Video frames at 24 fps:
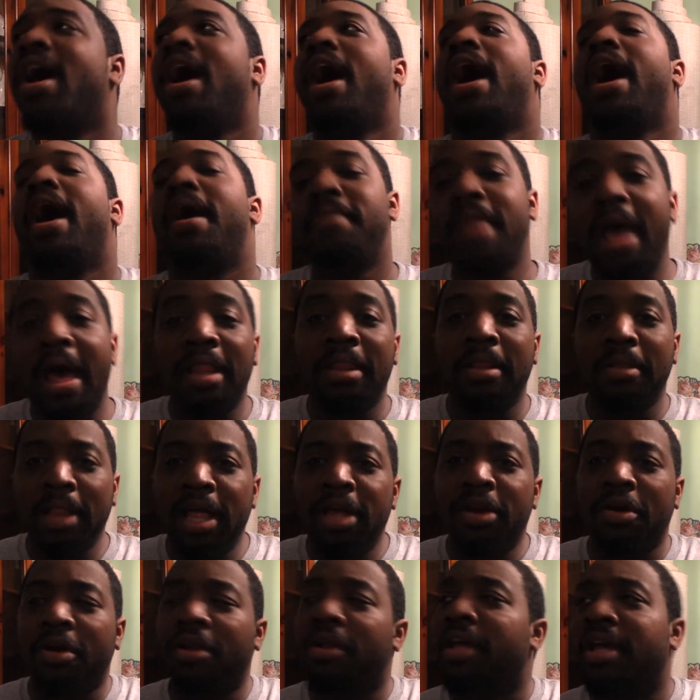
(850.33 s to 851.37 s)
Not
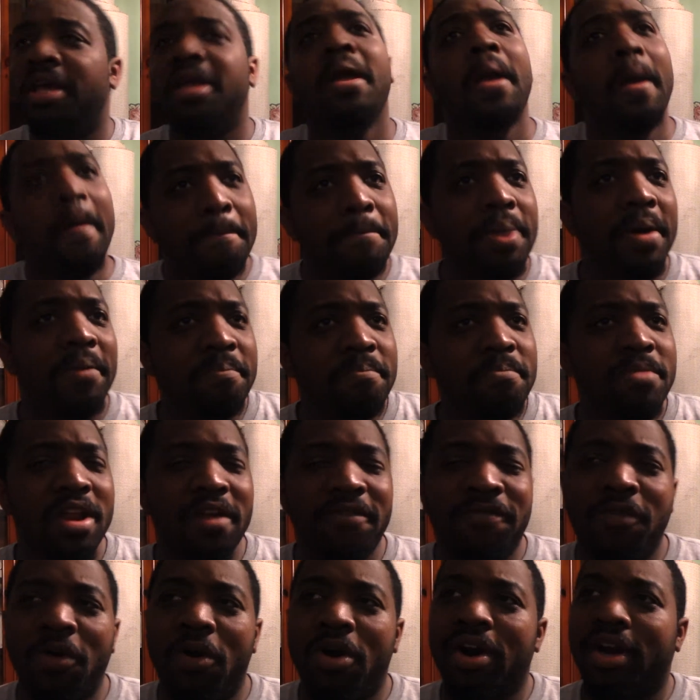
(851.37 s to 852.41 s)
literally, but
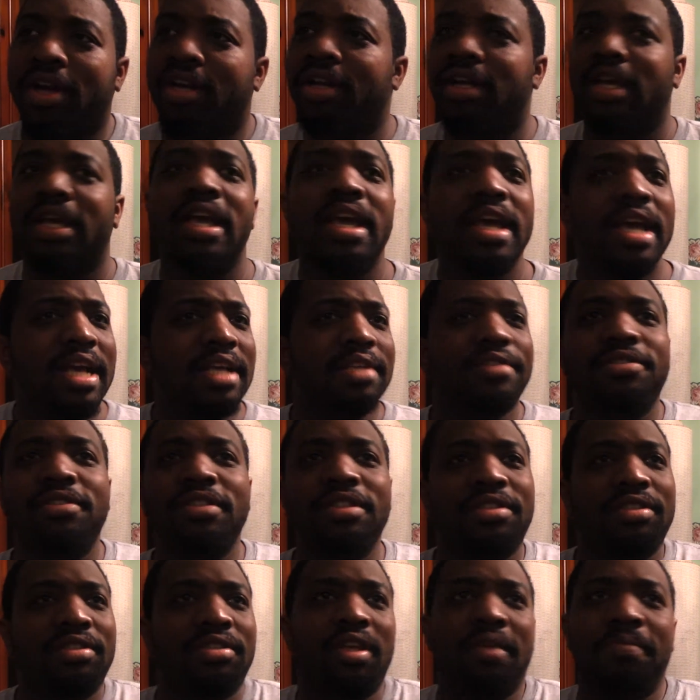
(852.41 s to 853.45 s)
metaphorically. It's
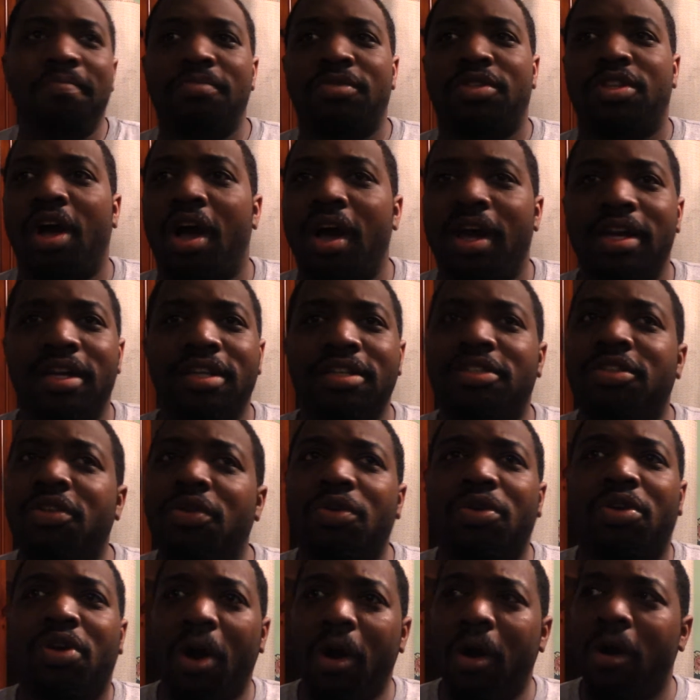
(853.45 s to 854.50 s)
just talking to this
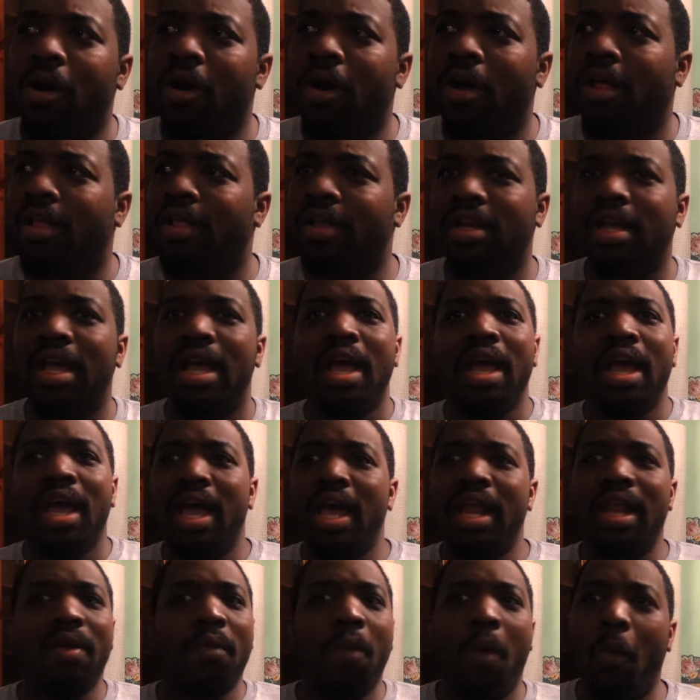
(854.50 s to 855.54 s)
little girl, and
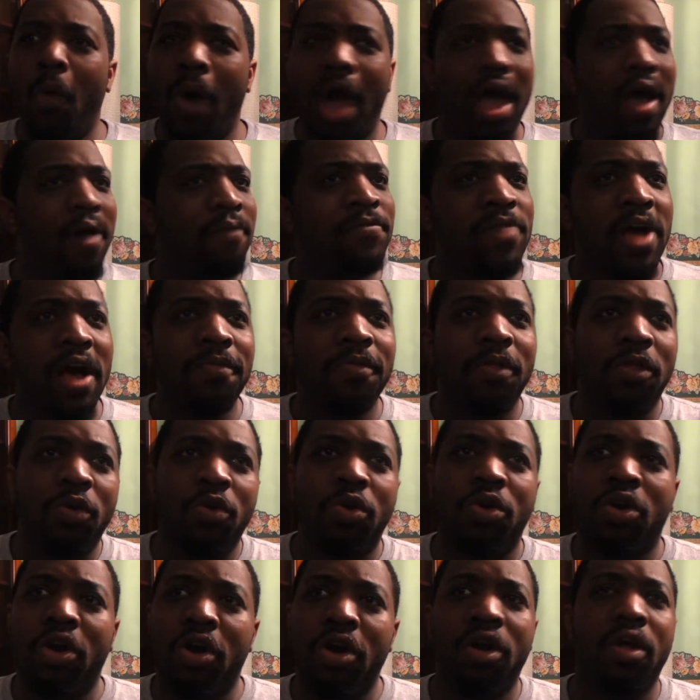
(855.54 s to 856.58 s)
like, well, why I found the
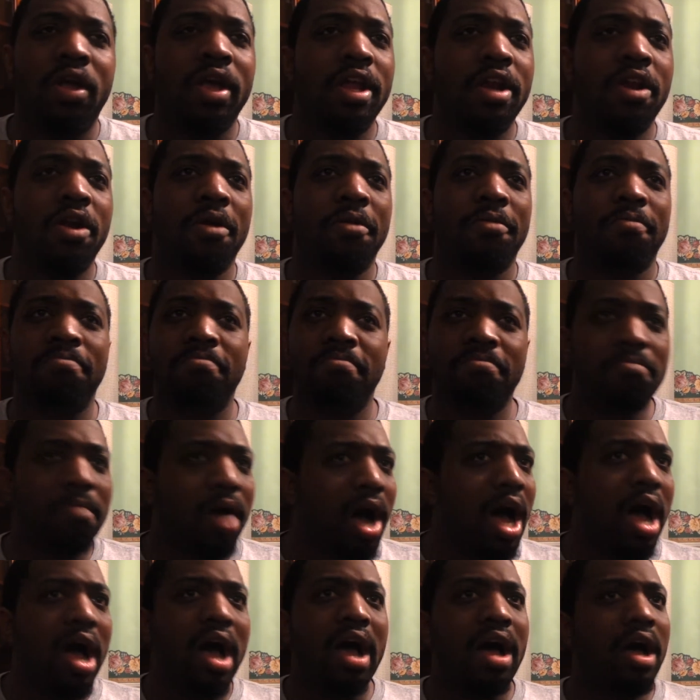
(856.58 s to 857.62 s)
little girl and her
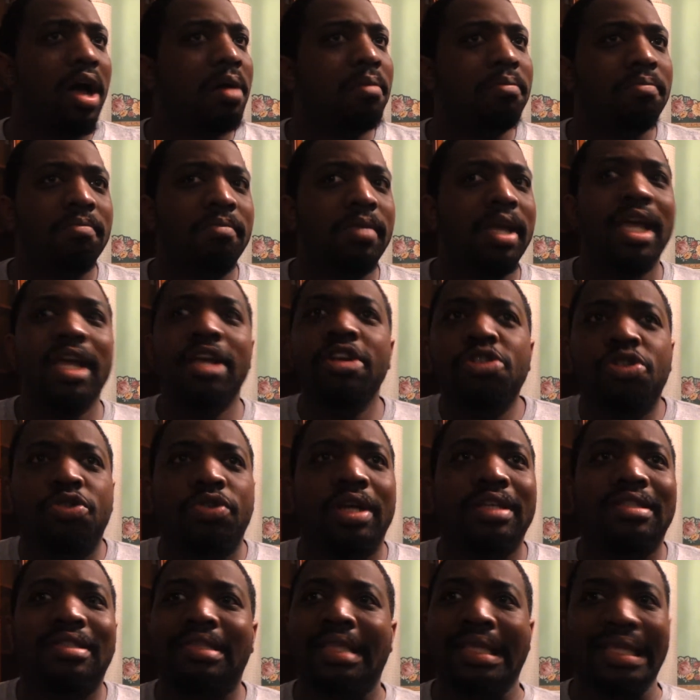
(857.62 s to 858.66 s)
mom
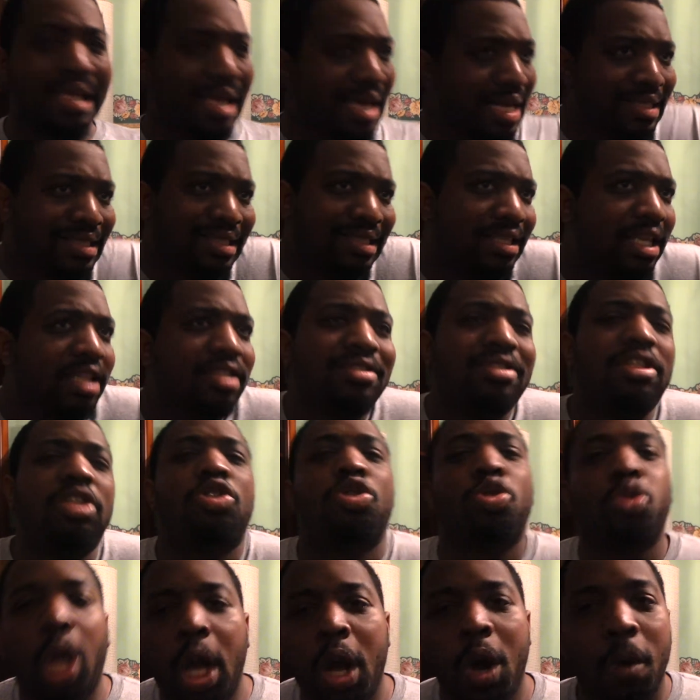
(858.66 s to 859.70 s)
interesting, it's the
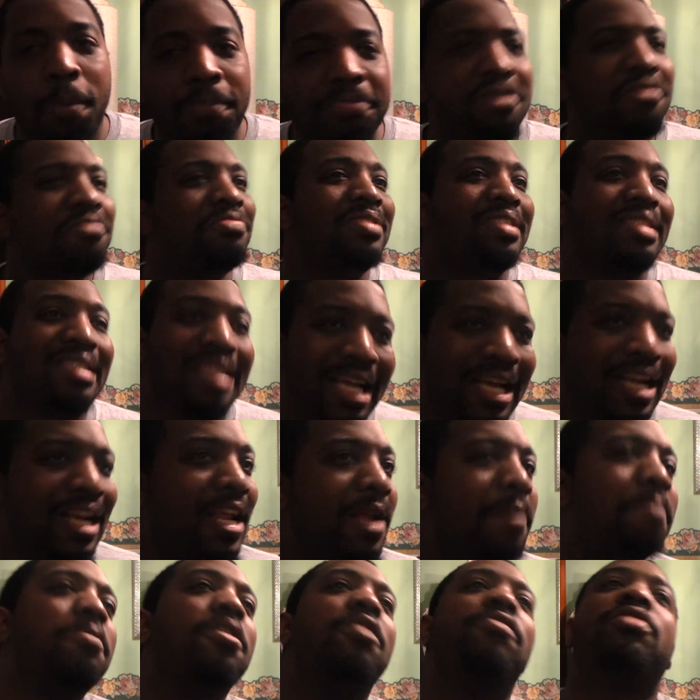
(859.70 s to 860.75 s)
trope. You've seen
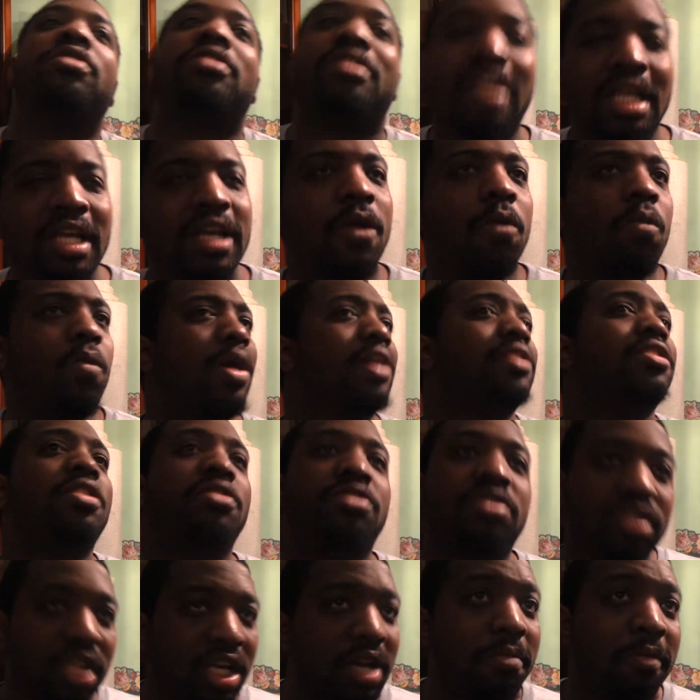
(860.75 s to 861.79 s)
it once, you've
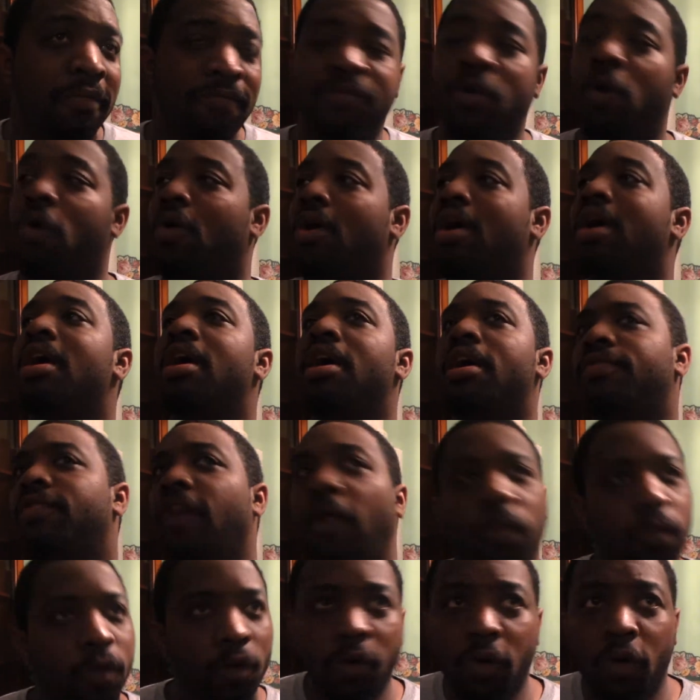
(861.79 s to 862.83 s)
seen it before. The
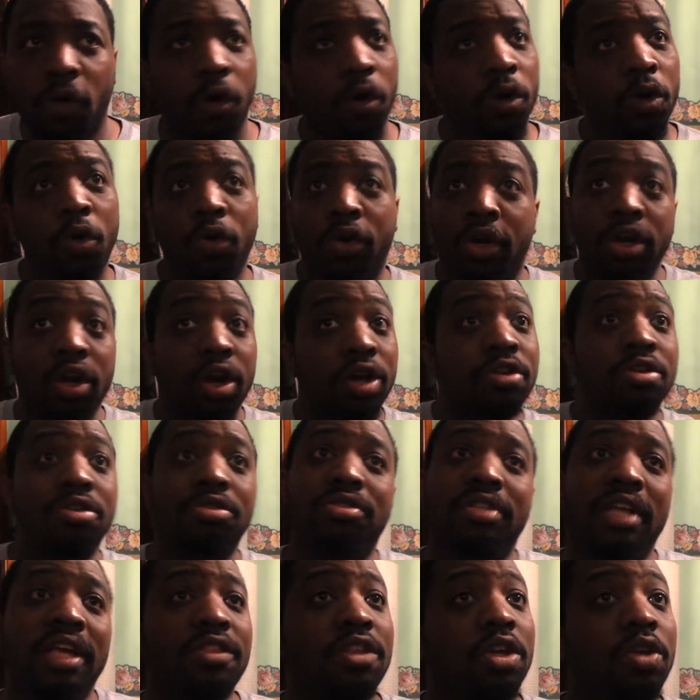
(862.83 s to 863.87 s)
little girl could
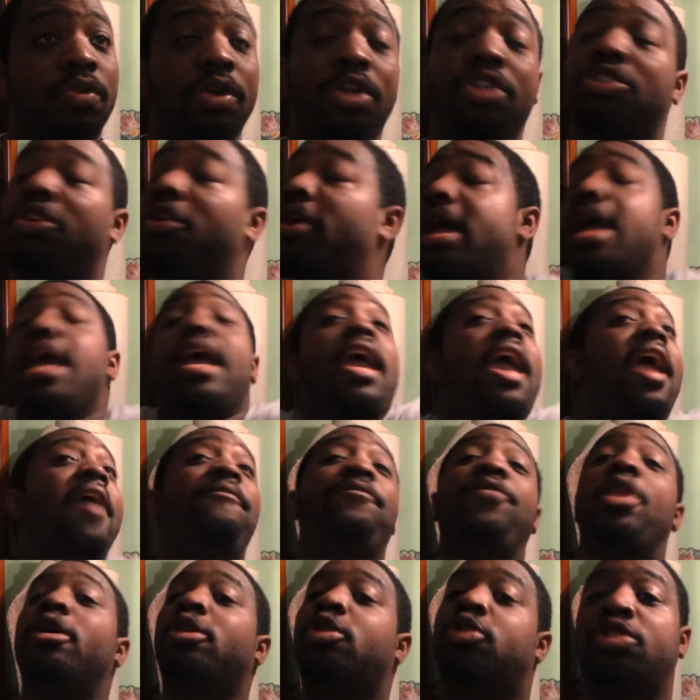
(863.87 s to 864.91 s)
understand the creature, and
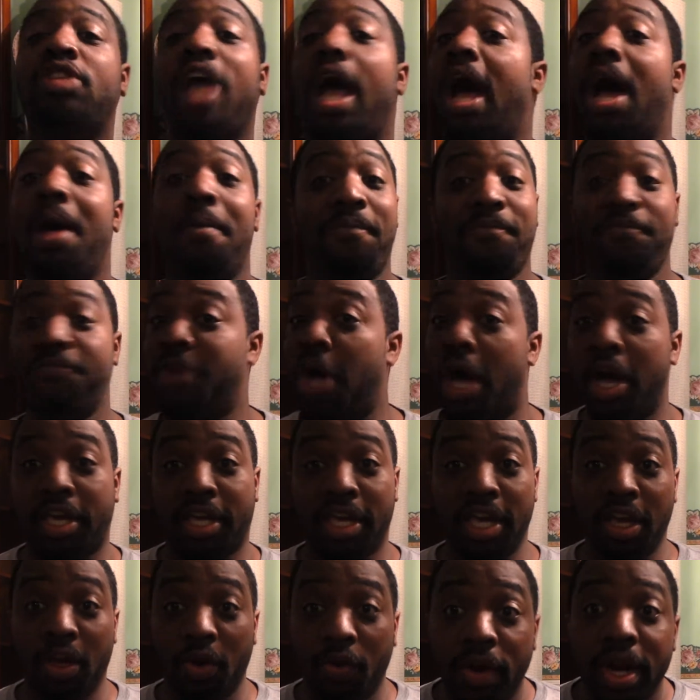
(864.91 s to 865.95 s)
for some
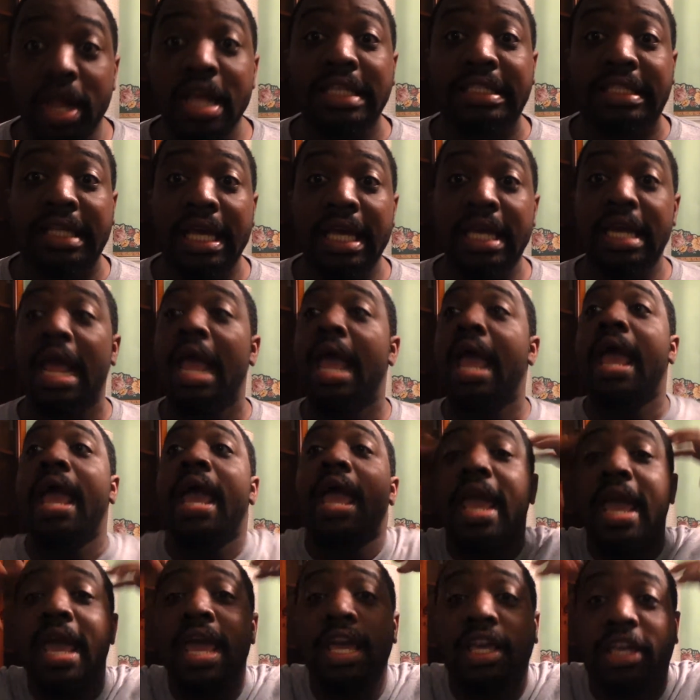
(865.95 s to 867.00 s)
fucking reason,
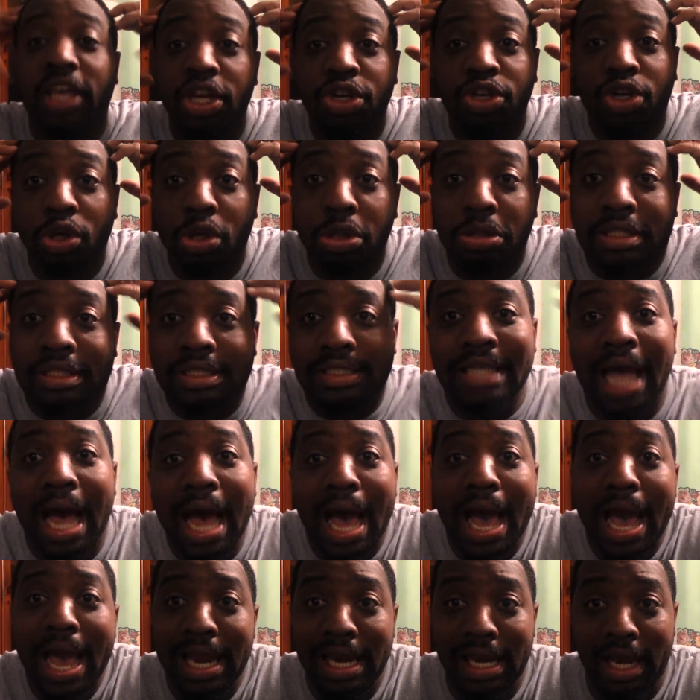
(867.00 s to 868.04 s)
he can do sign